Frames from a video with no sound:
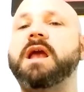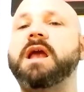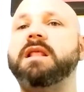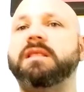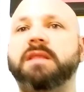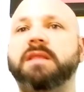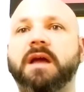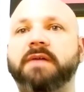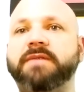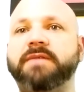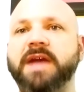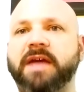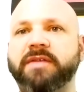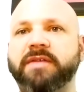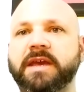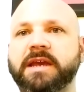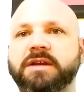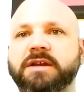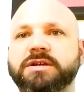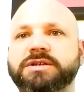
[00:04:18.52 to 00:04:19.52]
I loved how
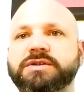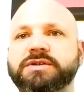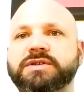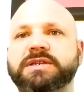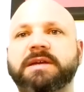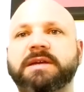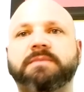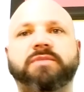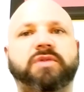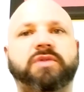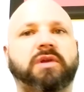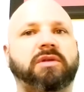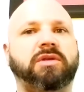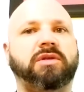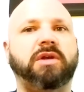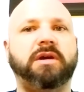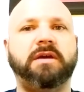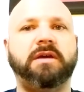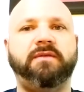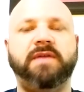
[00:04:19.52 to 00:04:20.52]
they introduced him. The
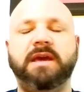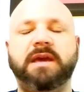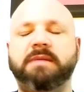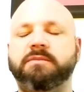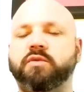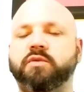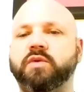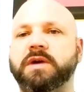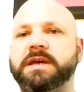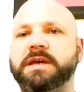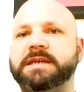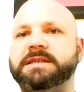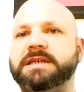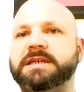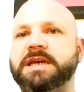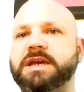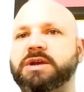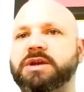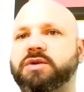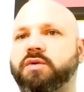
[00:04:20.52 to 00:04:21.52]
look of him
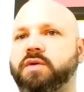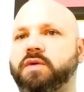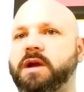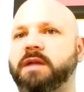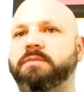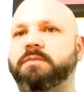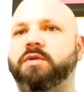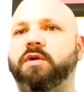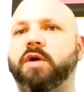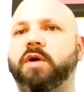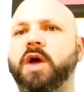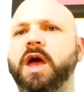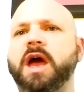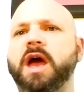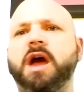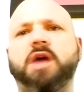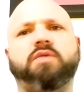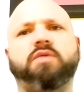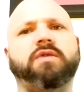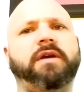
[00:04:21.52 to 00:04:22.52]
was incredible.
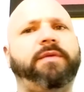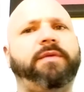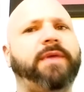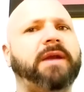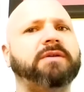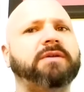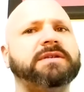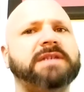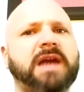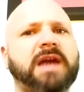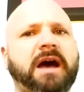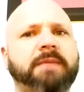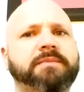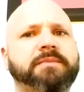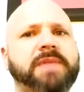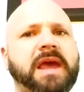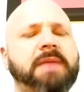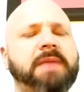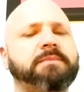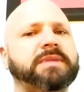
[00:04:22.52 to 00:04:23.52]
I really thought it was an
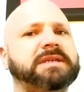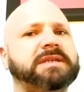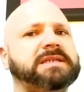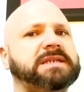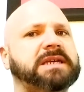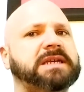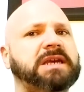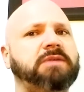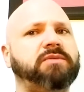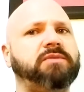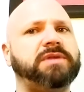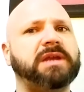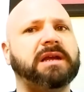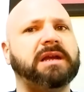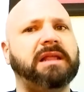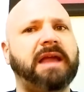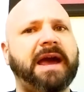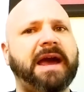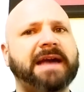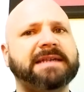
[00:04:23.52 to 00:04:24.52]
update, but sticking with the
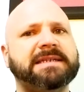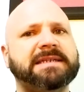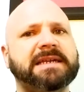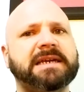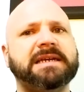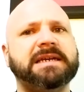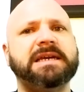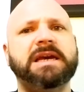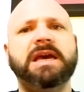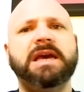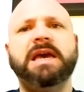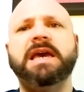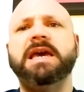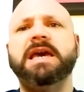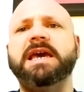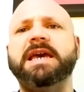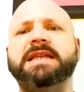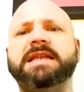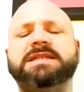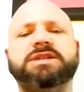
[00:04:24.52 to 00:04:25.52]
classic,
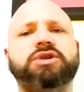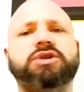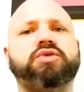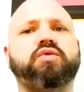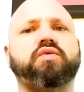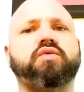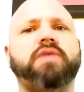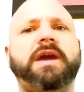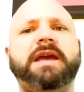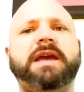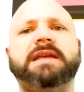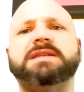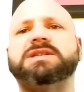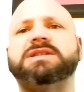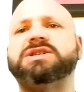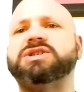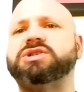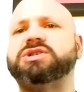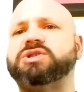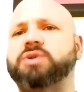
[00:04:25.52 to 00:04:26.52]
it's a great
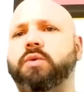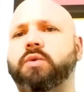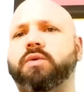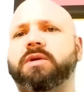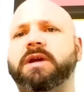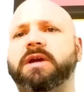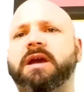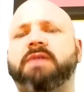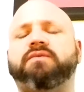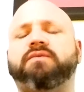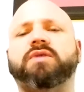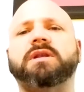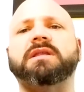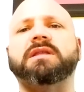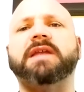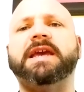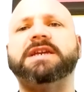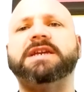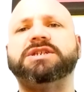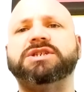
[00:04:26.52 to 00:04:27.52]
story of
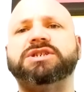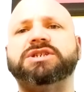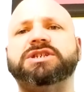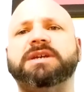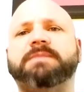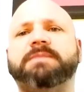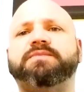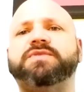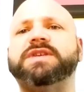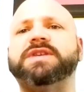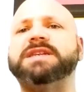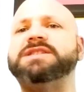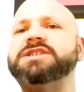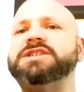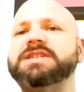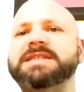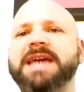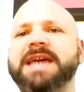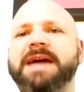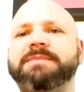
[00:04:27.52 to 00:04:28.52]
relationship that
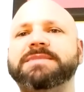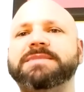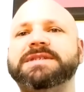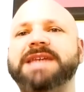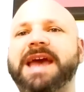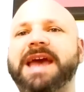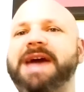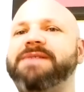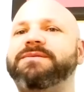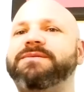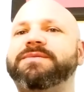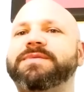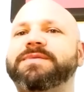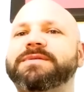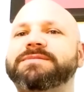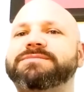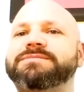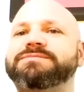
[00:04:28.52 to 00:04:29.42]
just happens to have